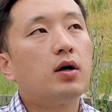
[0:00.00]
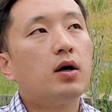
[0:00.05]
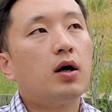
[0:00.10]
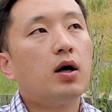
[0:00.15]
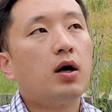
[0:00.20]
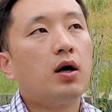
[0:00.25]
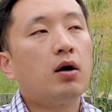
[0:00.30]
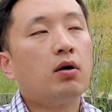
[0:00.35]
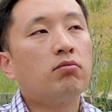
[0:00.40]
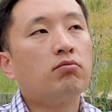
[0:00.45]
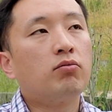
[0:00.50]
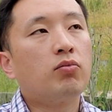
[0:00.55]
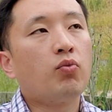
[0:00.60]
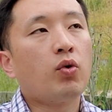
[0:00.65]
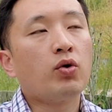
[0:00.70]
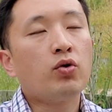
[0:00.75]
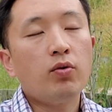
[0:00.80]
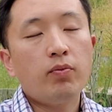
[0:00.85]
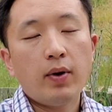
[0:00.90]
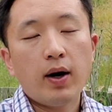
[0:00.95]

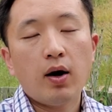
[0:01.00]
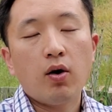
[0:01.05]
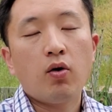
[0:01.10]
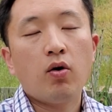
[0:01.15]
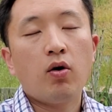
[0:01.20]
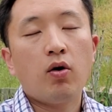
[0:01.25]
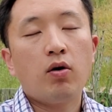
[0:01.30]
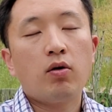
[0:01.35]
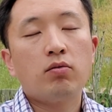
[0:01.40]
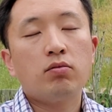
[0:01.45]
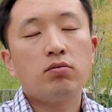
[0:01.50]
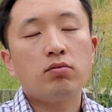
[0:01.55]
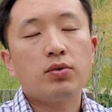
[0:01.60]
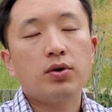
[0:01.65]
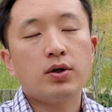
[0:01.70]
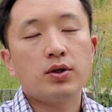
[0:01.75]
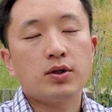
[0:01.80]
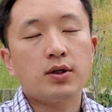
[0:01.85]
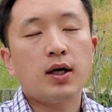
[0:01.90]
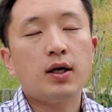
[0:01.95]
When you buy a home,
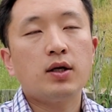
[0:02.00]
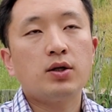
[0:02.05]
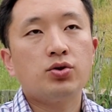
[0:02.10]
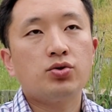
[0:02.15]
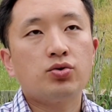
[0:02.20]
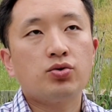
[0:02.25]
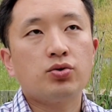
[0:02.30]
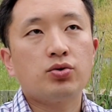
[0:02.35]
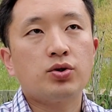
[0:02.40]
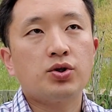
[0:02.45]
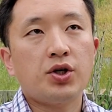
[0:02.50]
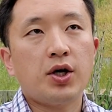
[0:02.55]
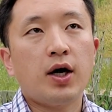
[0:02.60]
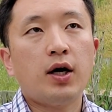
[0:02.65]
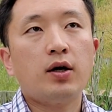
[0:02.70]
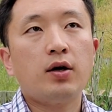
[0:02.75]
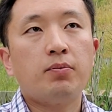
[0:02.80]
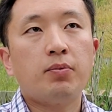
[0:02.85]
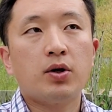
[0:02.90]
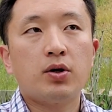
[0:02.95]
it's not easy to check,
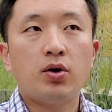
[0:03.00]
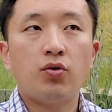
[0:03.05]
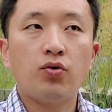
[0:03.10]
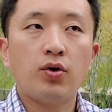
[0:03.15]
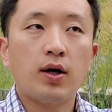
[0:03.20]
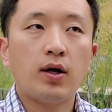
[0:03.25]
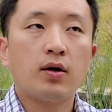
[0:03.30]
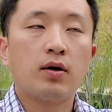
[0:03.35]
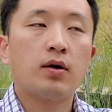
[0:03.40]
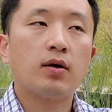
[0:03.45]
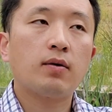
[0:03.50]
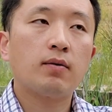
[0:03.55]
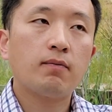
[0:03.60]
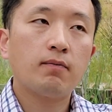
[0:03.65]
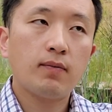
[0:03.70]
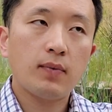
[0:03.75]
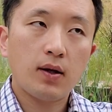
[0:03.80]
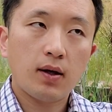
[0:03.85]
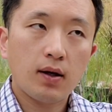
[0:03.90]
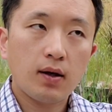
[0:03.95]
but you can
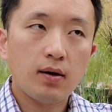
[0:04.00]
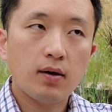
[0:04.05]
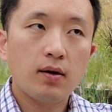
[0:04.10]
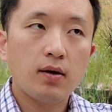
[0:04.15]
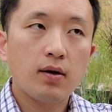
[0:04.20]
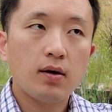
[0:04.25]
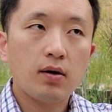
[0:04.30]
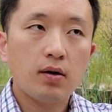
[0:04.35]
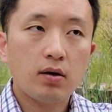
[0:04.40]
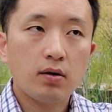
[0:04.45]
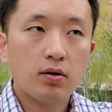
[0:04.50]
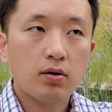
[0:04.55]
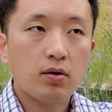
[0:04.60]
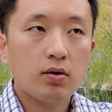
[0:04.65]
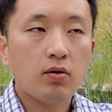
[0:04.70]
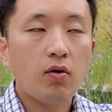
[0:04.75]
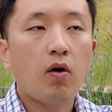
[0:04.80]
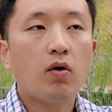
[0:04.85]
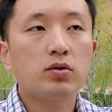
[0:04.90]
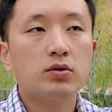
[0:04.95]

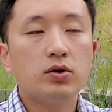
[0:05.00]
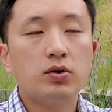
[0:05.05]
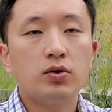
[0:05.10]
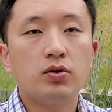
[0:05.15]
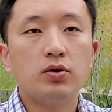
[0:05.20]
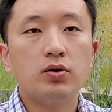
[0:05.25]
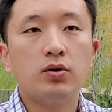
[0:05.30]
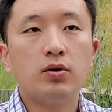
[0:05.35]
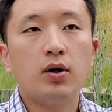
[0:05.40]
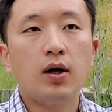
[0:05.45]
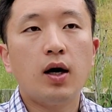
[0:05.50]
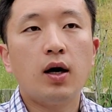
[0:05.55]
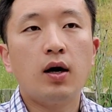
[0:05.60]
talk to